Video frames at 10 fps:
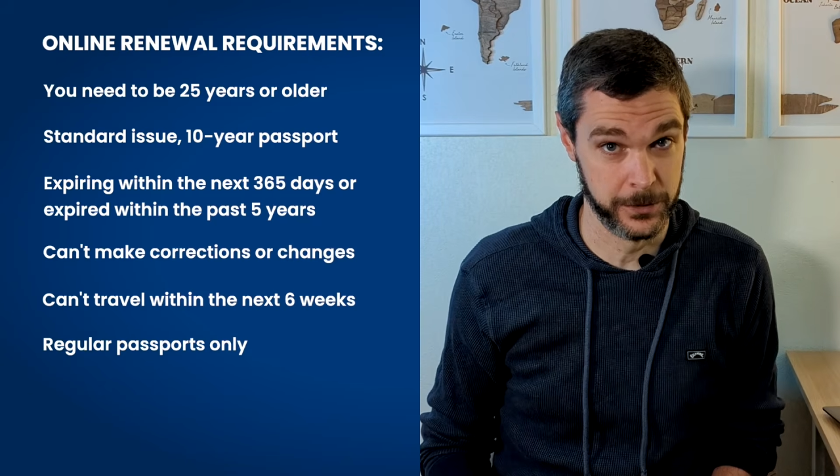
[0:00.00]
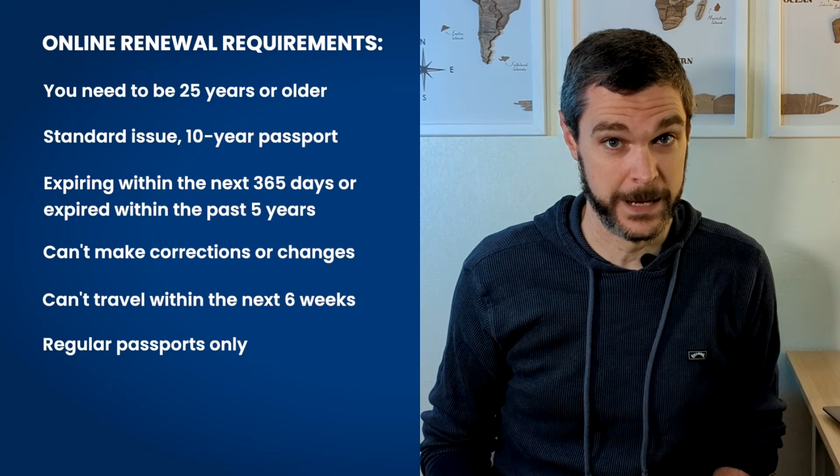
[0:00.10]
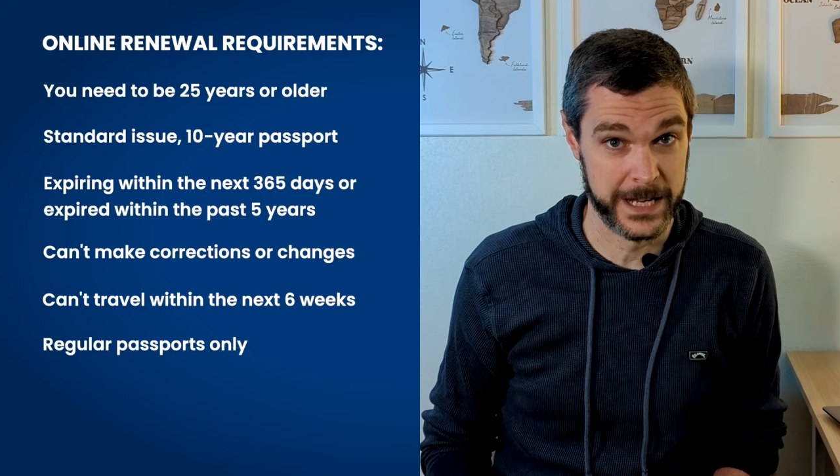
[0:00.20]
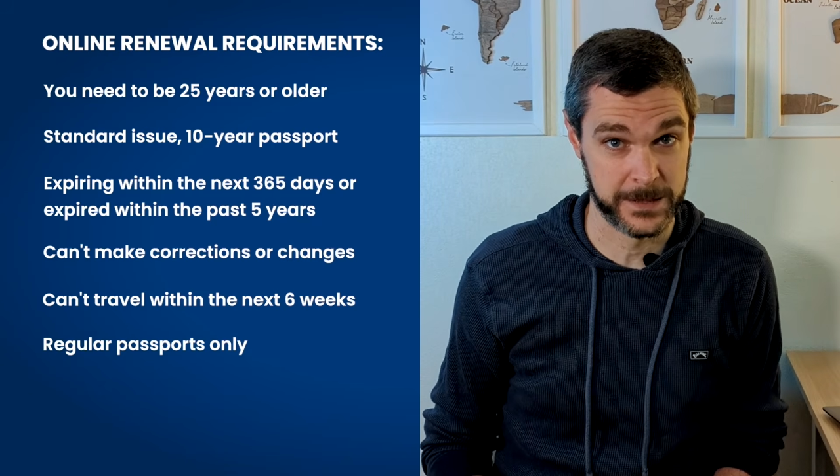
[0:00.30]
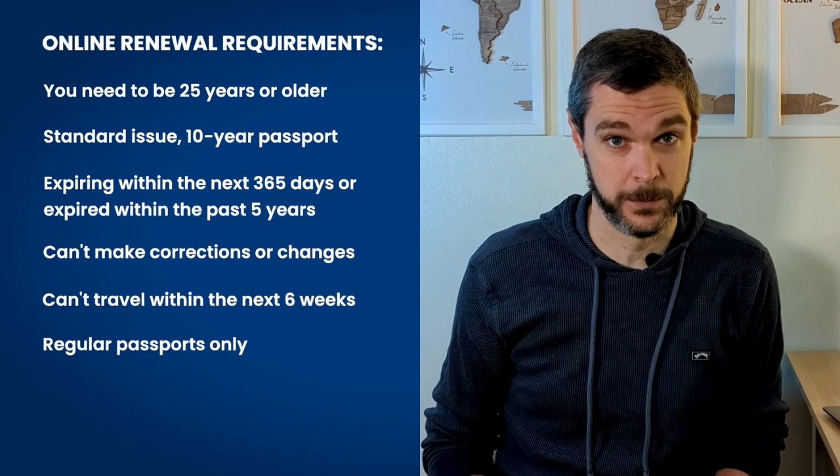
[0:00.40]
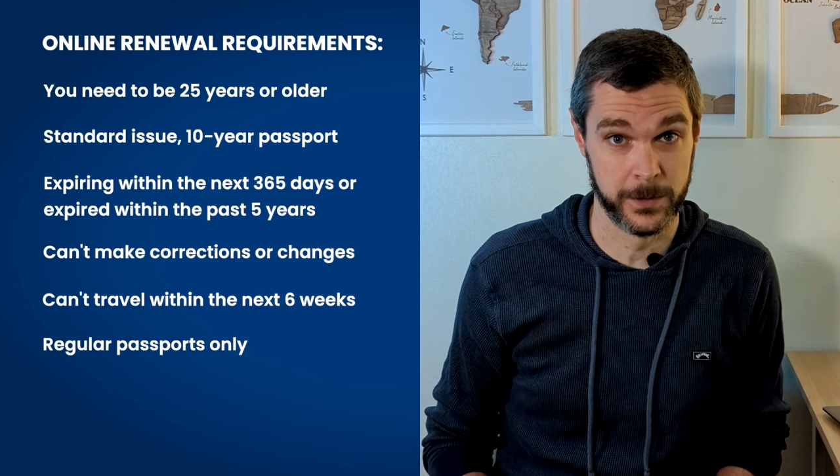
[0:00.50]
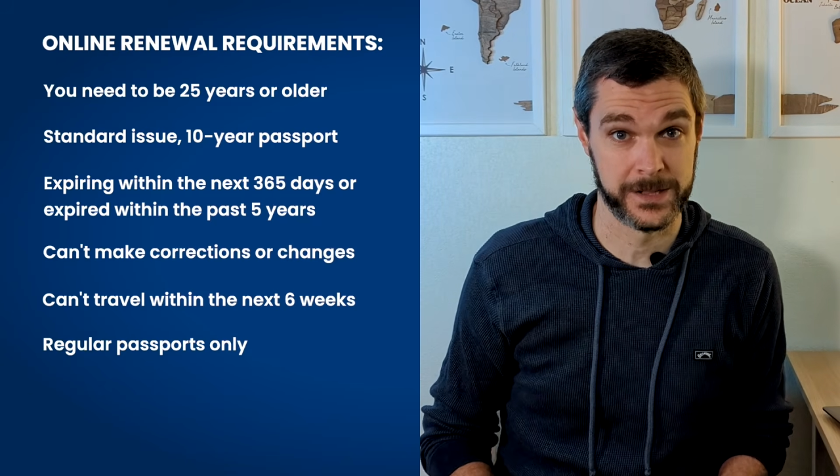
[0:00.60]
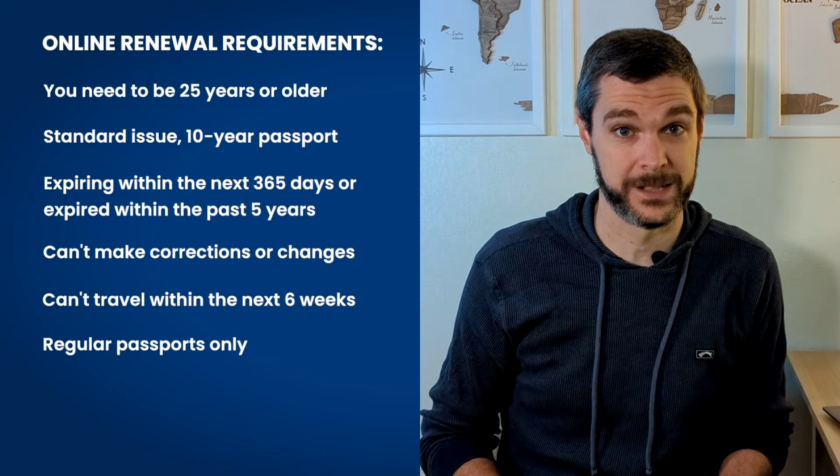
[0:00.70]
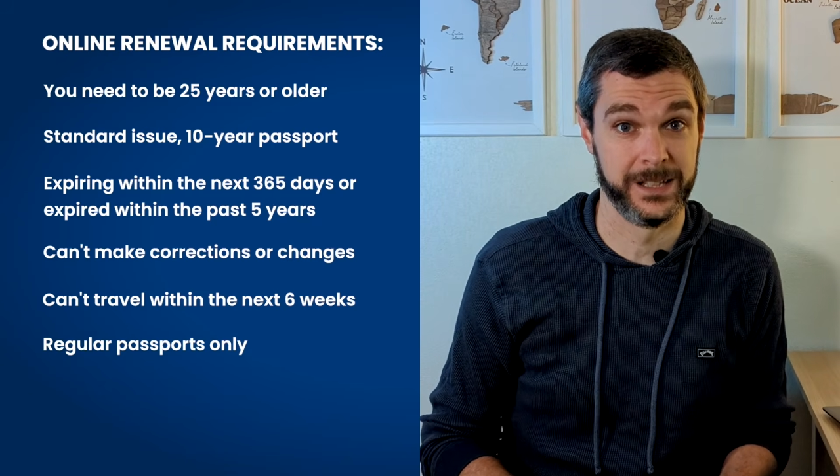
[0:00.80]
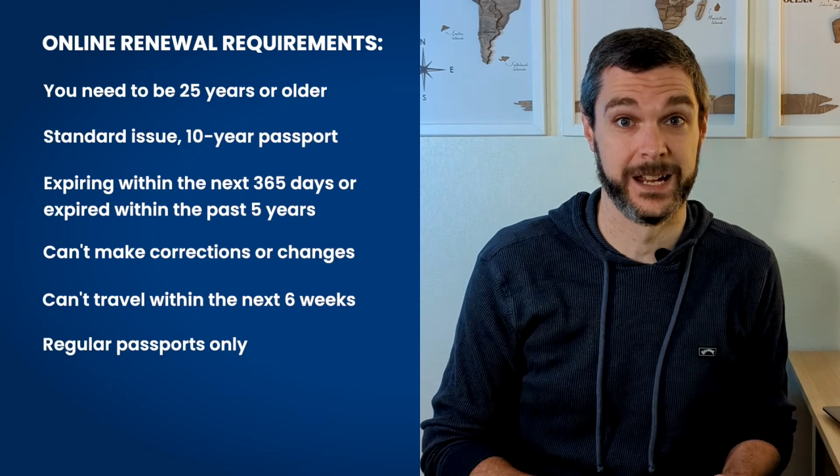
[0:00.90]

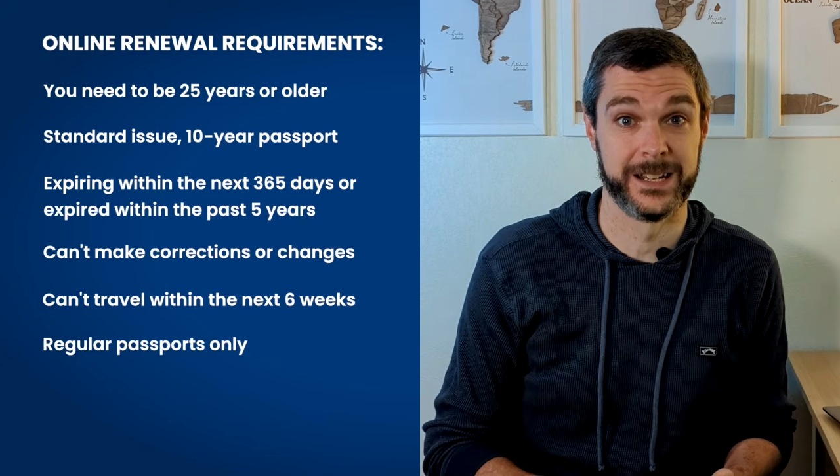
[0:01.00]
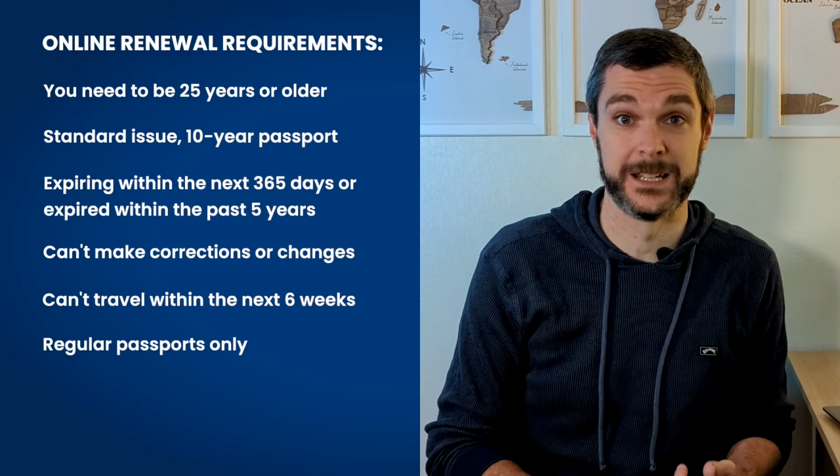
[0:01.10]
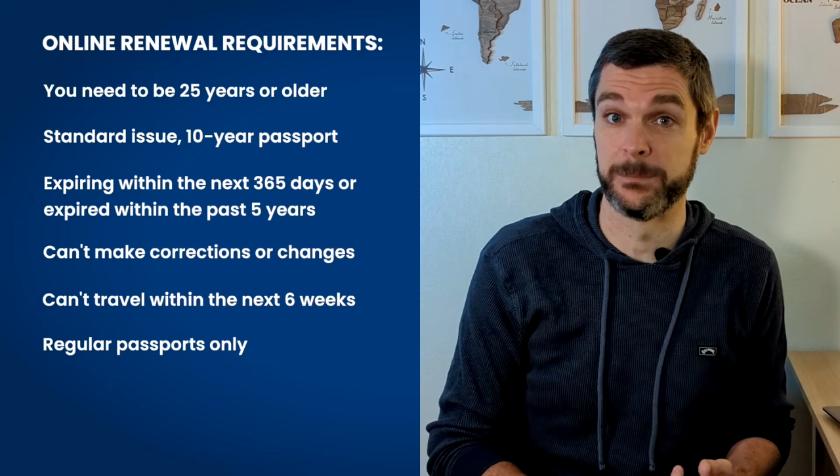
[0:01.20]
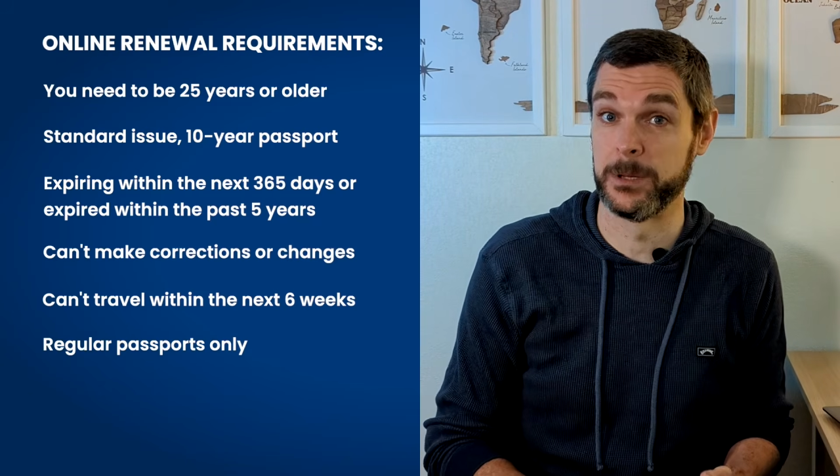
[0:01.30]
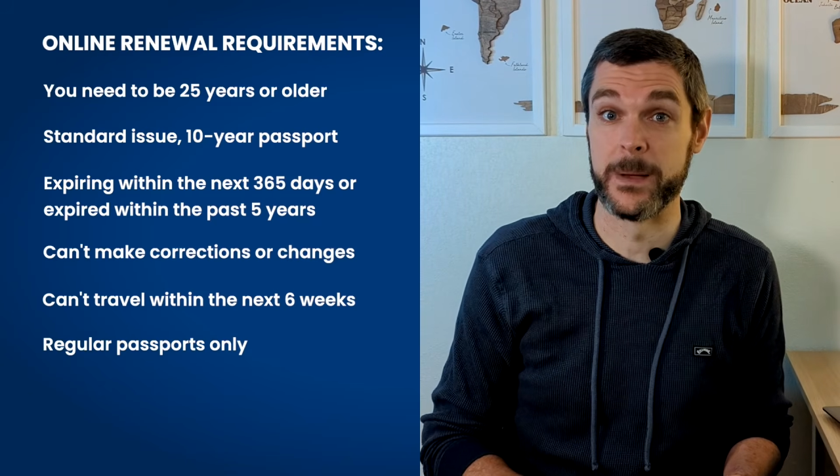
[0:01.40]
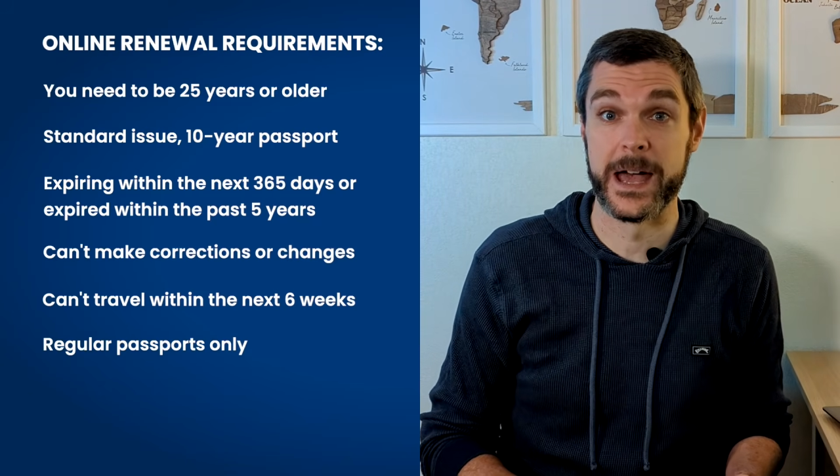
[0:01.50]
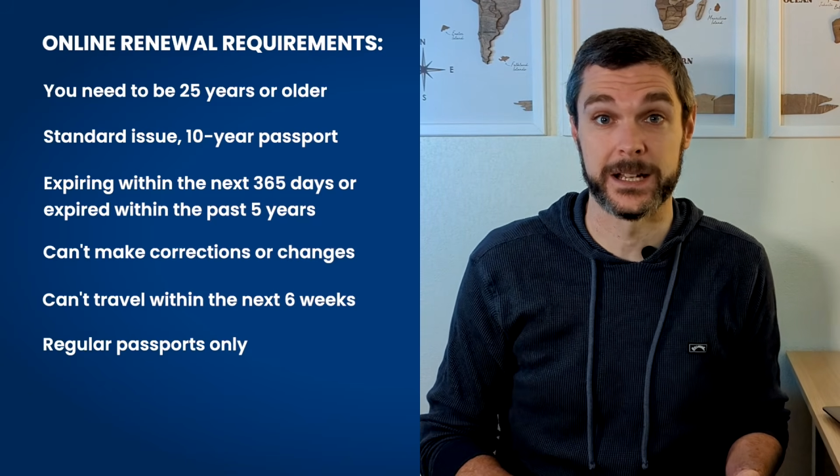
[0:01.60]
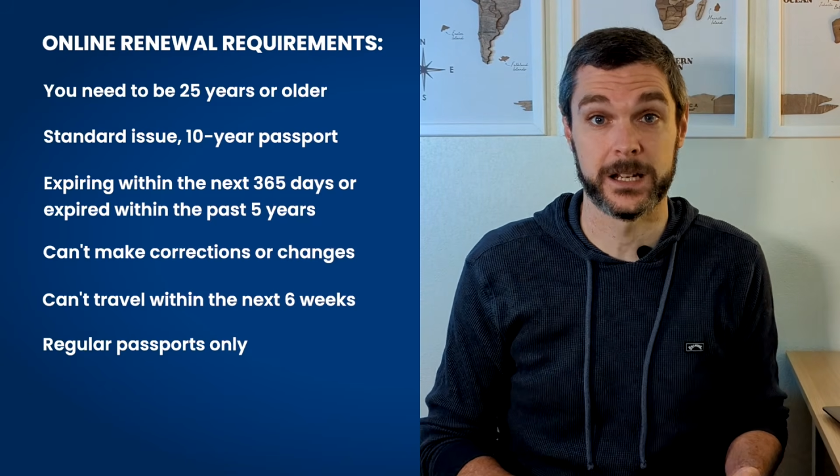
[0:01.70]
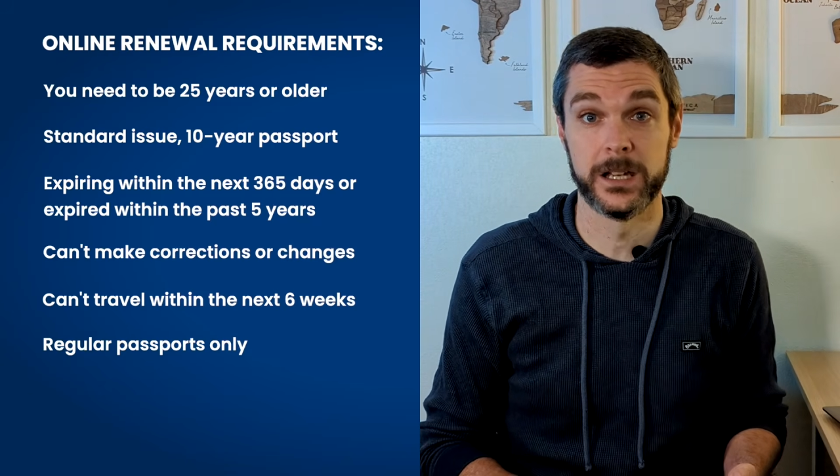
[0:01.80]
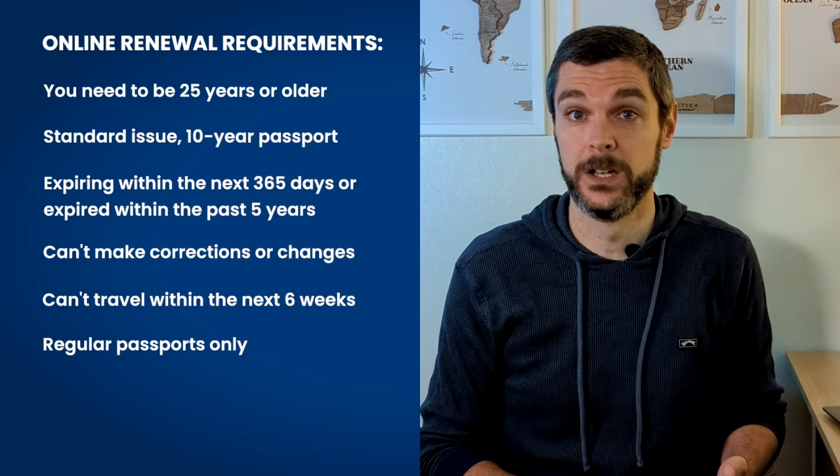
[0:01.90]
passports like
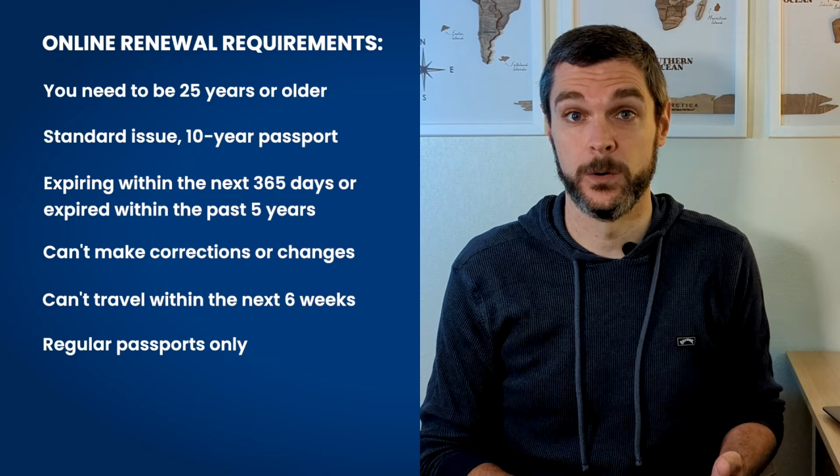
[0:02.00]
diplomatic